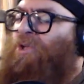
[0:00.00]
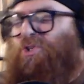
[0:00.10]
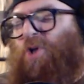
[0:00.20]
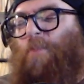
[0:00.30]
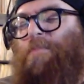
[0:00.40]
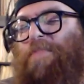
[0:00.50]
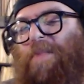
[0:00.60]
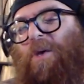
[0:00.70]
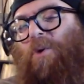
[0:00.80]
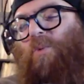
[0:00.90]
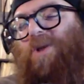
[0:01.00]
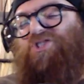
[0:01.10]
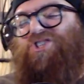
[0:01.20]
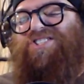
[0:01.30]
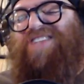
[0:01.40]
So,
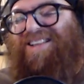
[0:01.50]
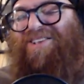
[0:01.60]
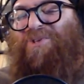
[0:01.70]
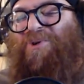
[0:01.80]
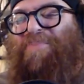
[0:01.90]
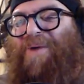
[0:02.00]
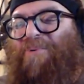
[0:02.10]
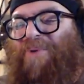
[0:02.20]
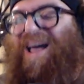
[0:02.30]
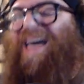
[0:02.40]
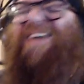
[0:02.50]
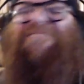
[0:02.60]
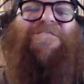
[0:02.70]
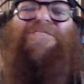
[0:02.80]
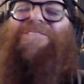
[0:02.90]
once she's telling you about
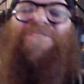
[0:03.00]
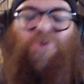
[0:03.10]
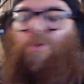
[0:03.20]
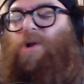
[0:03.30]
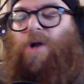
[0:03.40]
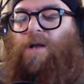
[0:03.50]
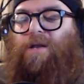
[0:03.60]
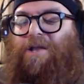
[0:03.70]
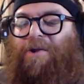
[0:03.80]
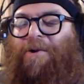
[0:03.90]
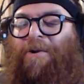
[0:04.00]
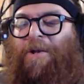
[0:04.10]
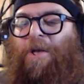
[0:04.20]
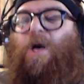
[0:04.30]
everything that's going on here,